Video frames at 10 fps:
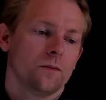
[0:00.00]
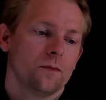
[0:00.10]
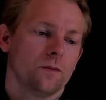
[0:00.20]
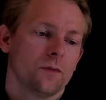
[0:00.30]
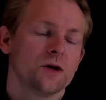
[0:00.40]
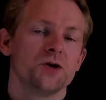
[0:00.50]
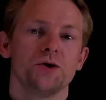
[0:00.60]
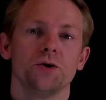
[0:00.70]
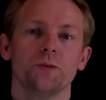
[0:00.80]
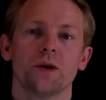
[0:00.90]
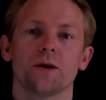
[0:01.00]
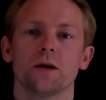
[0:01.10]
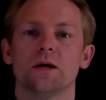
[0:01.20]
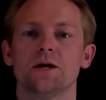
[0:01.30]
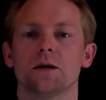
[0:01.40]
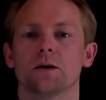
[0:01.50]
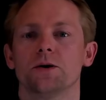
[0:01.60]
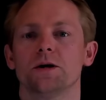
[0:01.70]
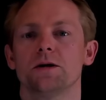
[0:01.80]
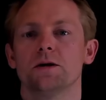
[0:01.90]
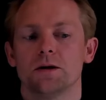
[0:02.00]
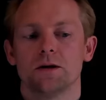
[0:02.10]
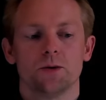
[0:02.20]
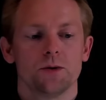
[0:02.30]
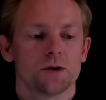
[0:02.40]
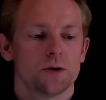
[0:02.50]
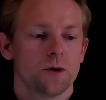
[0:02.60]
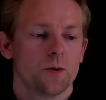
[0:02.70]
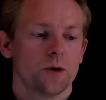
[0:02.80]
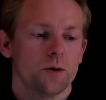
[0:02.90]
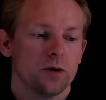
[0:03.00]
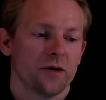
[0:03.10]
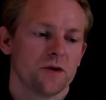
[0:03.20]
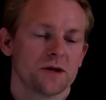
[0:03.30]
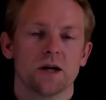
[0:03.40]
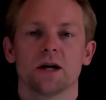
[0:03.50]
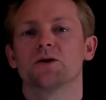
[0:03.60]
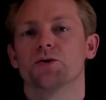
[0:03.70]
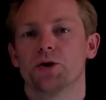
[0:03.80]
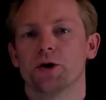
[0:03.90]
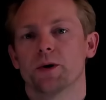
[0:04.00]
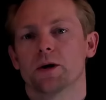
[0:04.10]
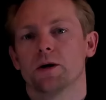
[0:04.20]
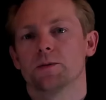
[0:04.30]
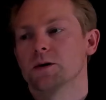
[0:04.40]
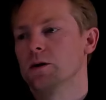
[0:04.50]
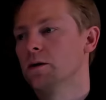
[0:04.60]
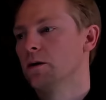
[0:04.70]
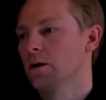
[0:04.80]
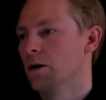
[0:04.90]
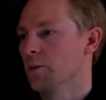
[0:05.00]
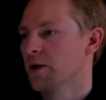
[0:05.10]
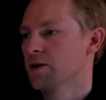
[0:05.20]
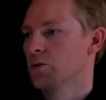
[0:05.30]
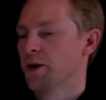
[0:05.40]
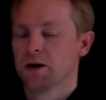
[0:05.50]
assume that the initial condition is 0 so that we don't have this extra term that comes on in the Laplace domain.